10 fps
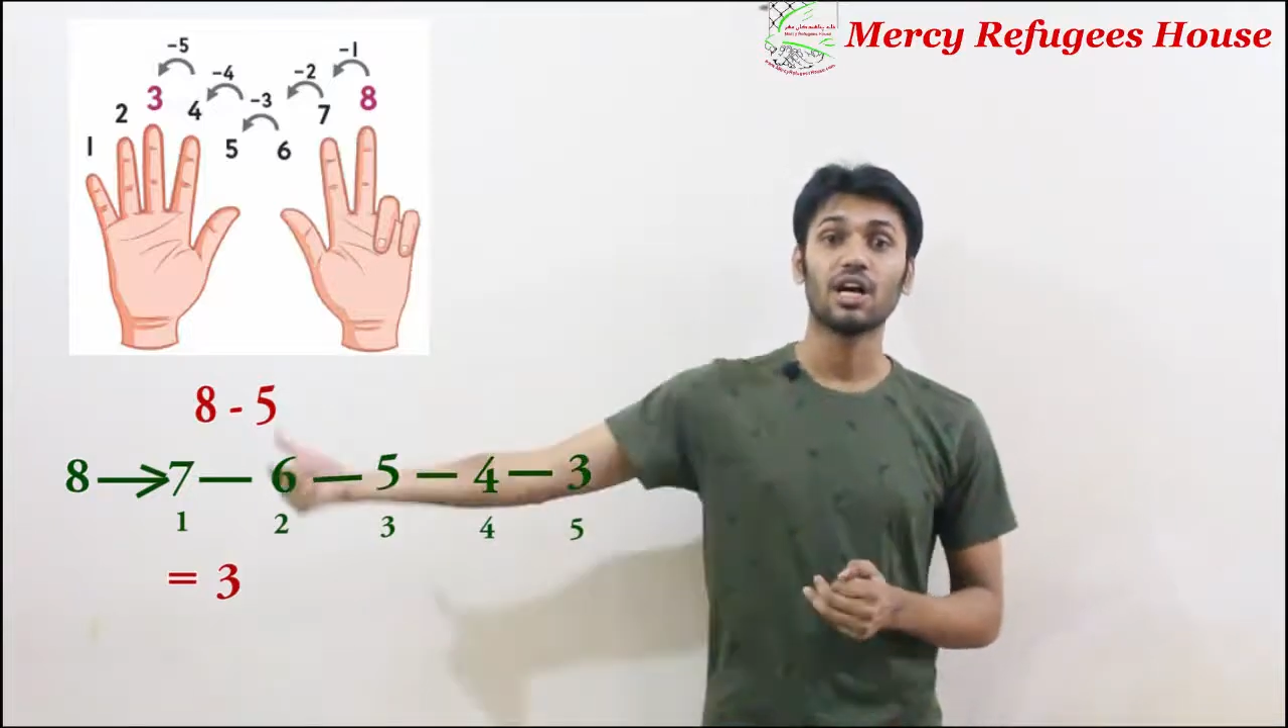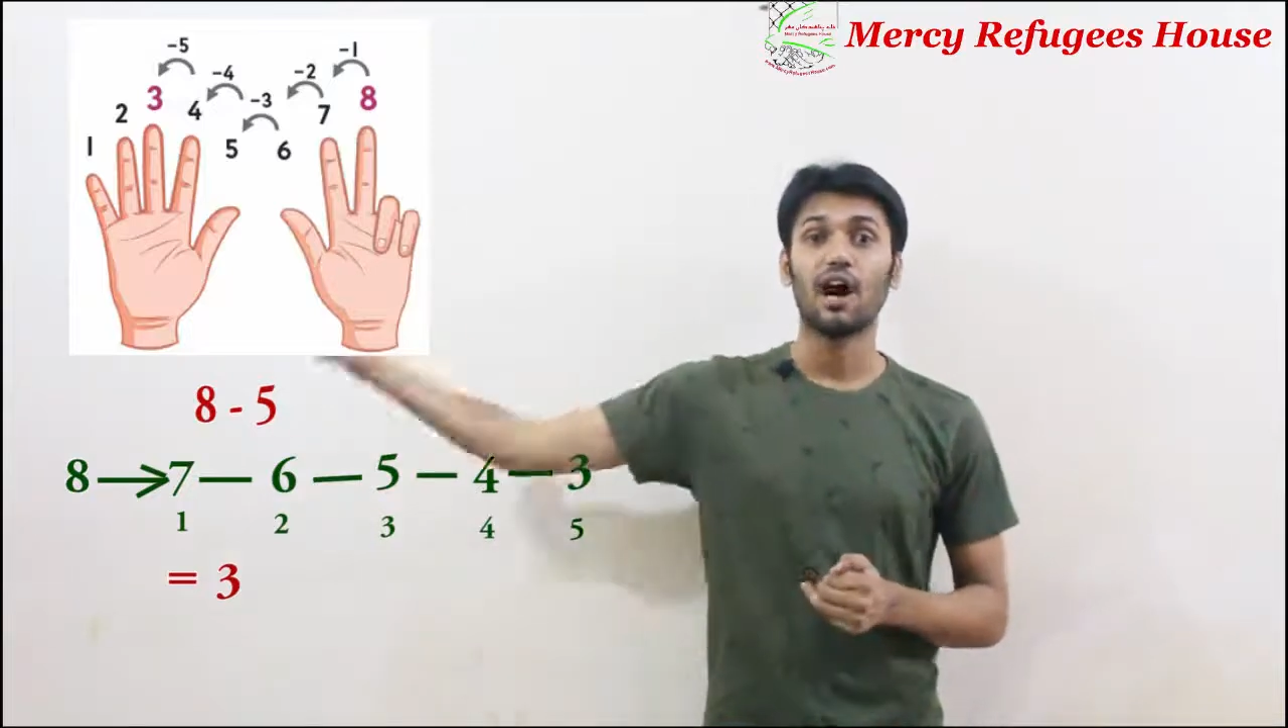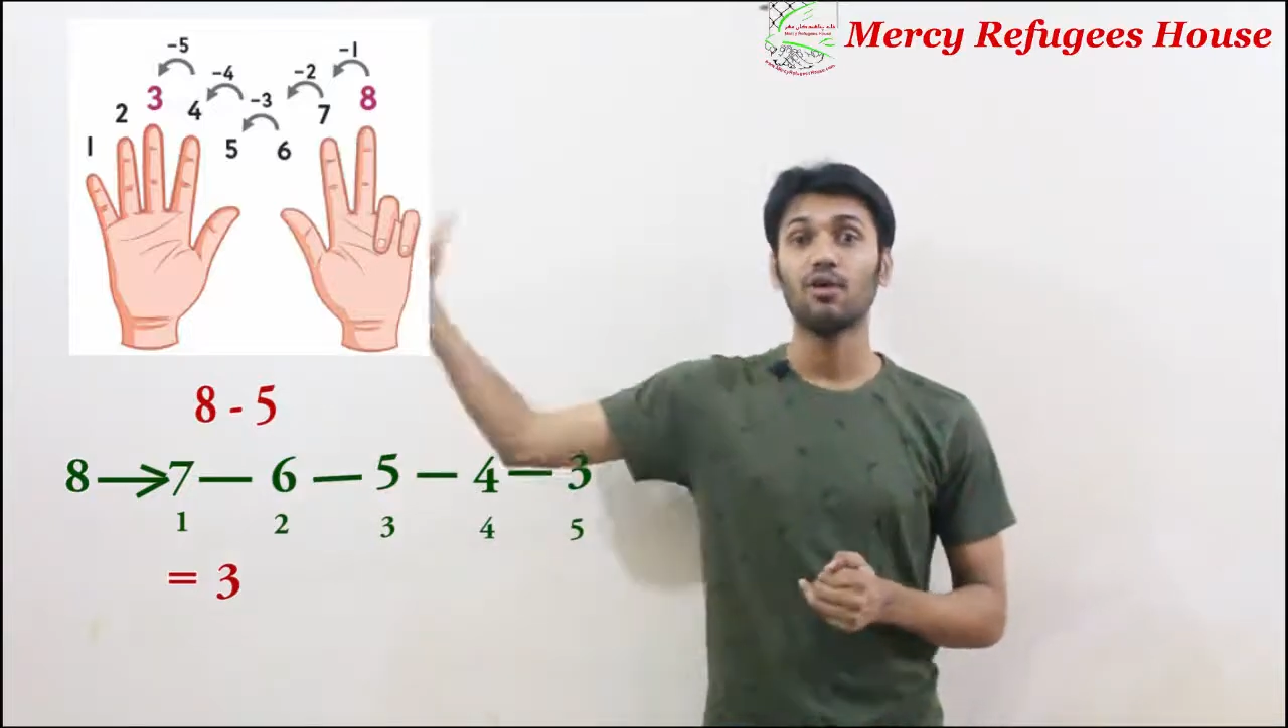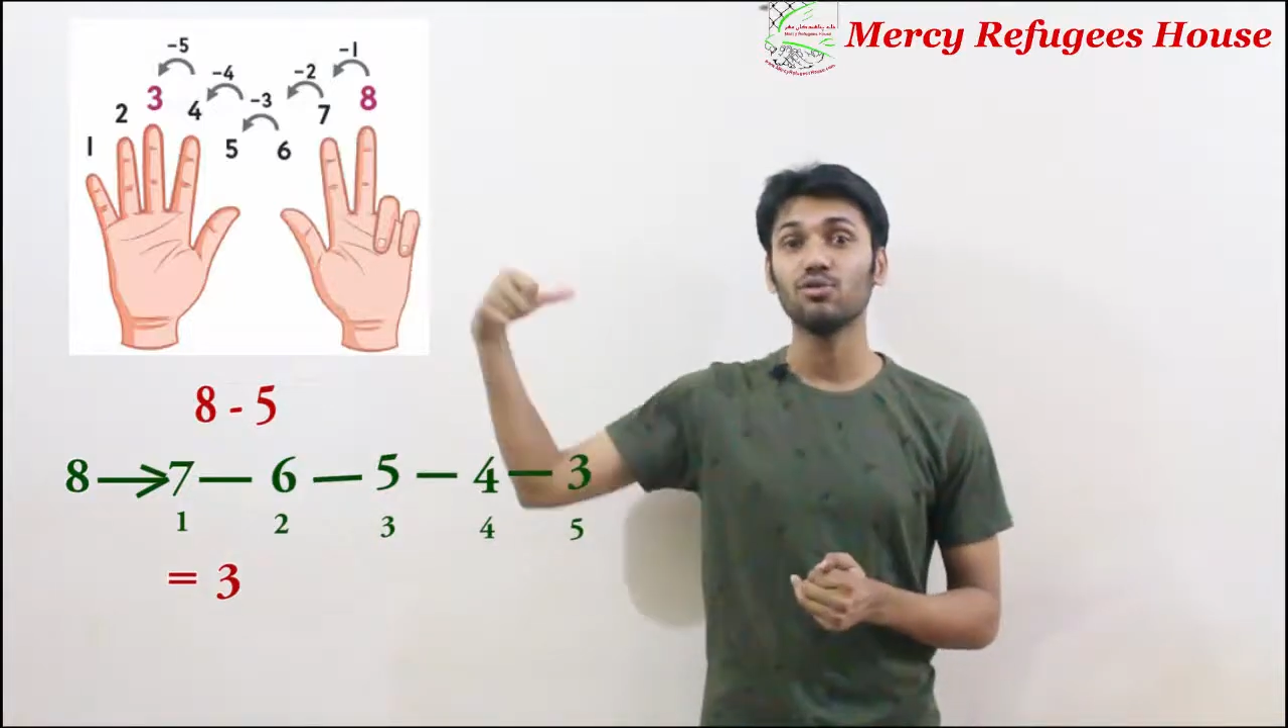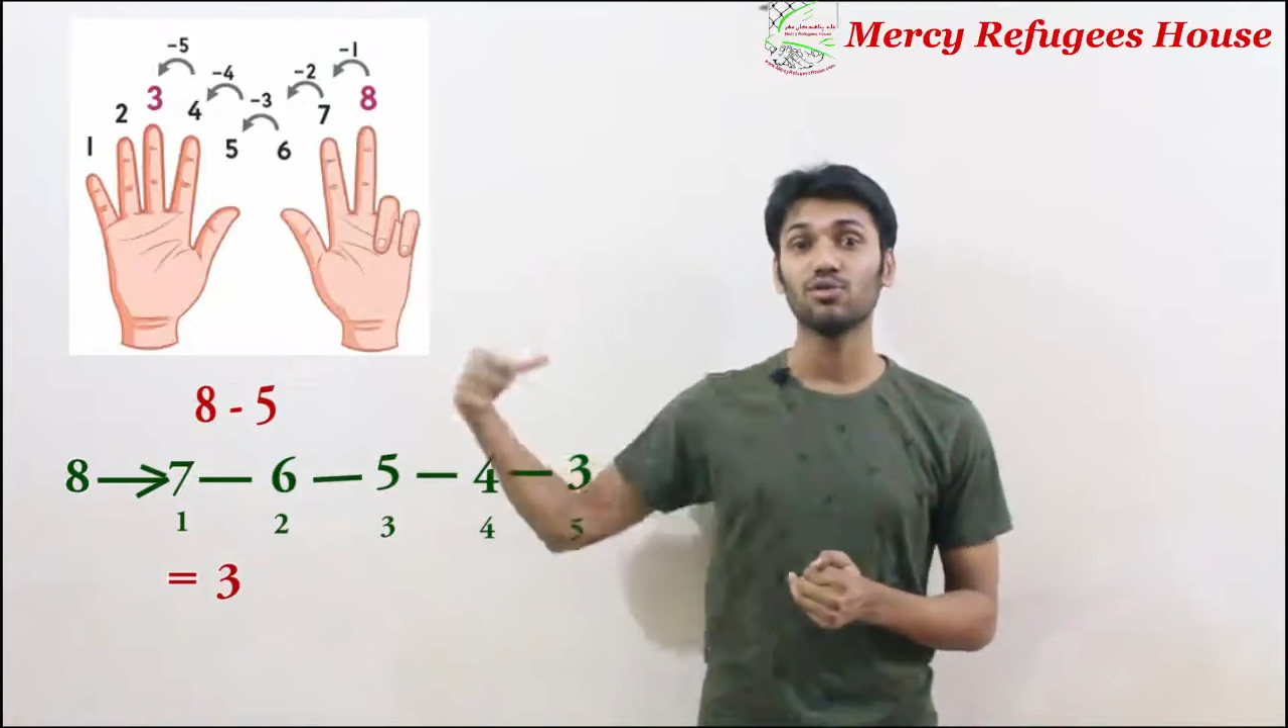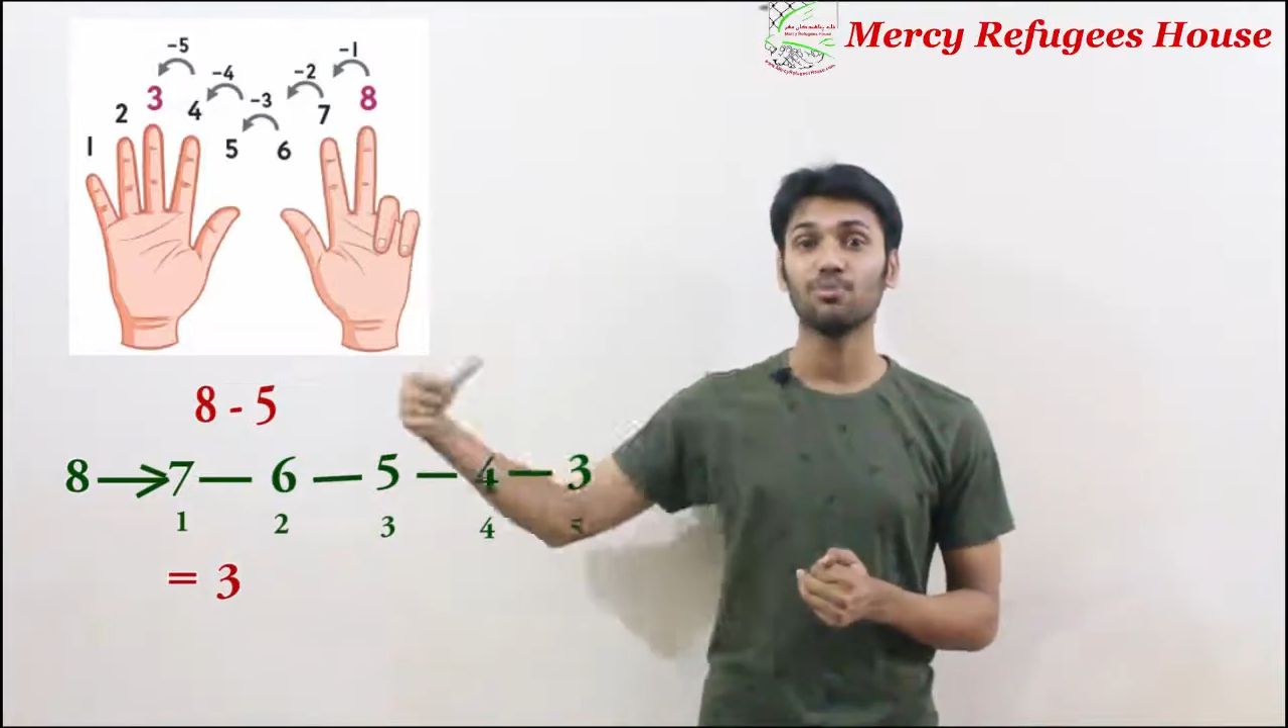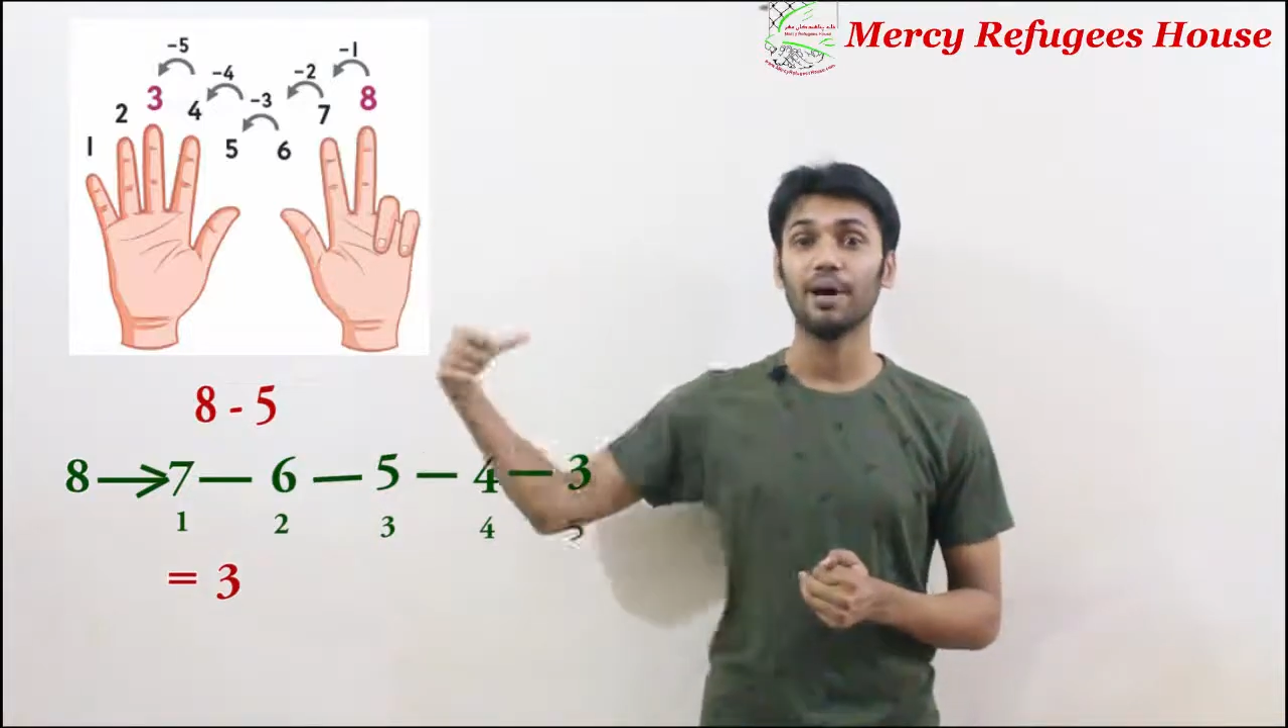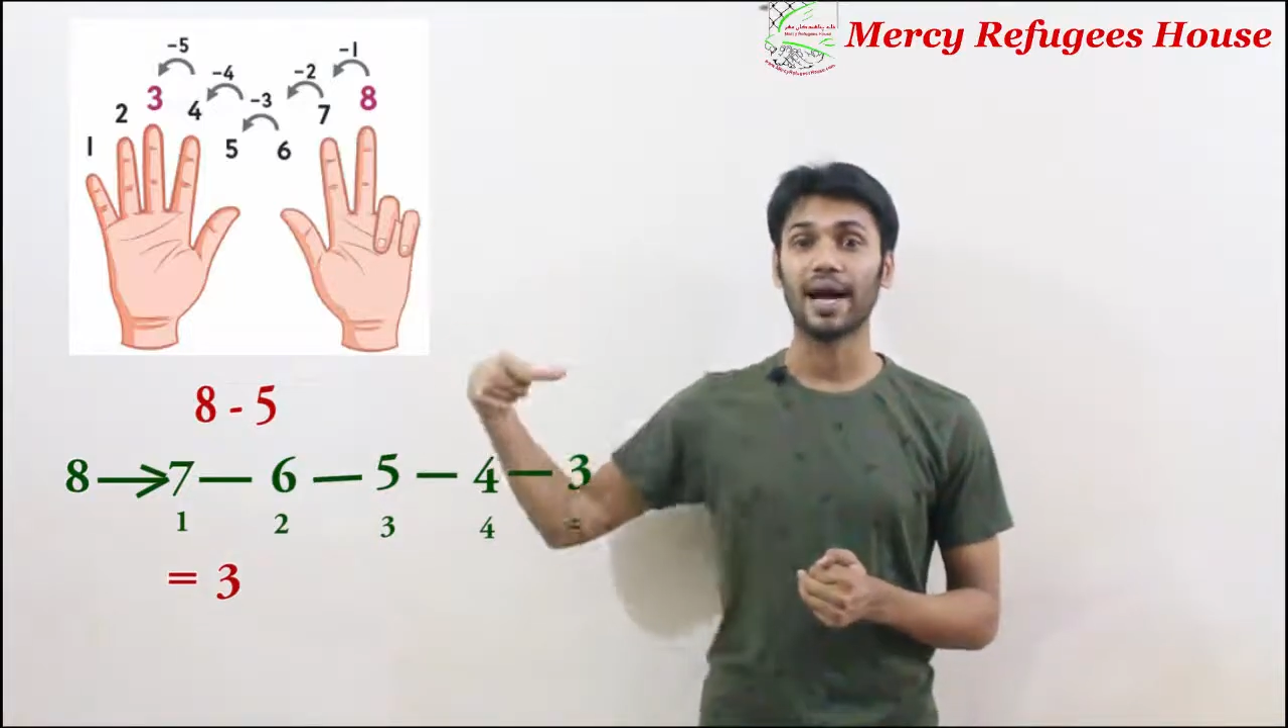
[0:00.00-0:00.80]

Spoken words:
count